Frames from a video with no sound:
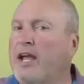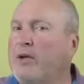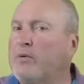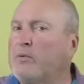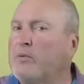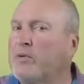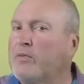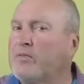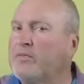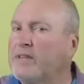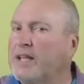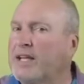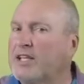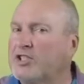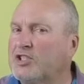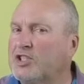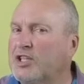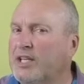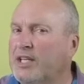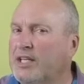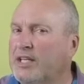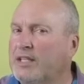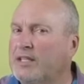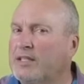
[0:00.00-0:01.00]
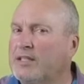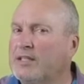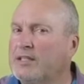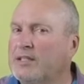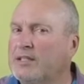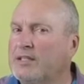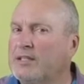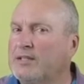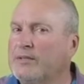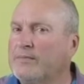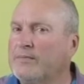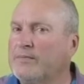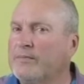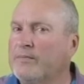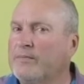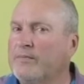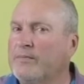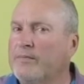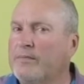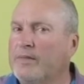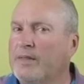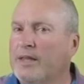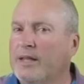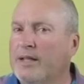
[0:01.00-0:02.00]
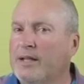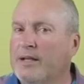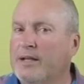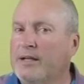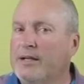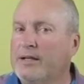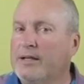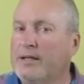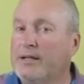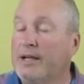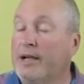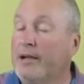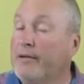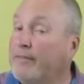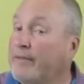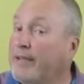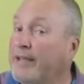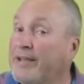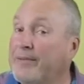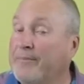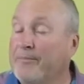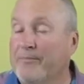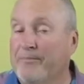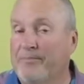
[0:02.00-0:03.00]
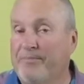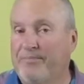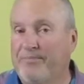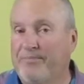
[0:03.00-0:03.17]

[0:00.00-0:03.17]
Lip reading: reflection of him.